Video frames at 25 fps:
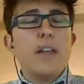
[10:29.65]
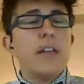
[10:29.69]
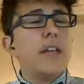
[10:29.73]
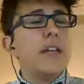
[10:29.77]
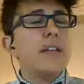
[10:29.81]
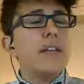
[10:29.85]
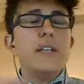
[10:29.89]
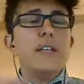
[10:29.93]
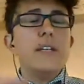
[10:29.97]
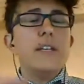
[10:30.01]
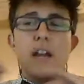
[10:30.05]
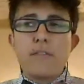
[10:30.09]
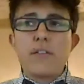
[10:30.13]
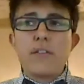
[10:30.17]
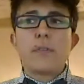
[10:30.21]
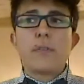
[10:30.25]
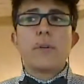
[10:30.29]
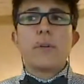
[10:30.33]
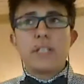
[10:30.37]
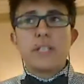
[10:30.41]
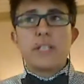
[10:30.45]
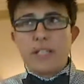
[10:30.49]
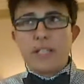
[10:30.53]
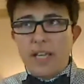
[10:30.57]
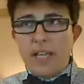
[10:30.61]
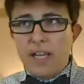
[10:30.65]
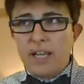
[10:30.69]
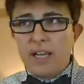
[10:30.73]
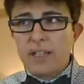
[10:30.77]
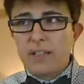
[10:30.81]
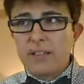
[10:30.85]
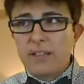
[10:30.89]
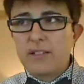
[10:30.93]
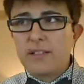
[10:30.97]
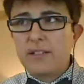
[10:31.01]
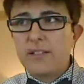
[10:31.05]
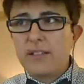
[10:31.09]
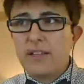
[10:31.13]
It never was the
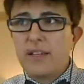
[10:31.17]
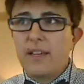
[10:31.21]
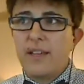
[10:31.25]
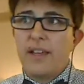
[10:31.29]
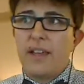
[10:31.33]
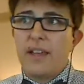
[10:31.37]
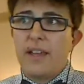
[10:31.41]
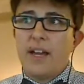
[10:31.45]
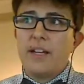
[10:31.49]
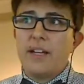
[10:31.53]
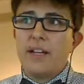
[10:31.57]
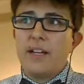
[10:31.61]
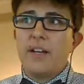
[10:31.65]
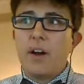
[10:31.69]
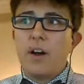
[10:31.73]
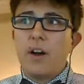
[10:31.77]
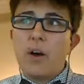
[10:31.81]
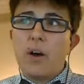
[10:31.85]
case, and it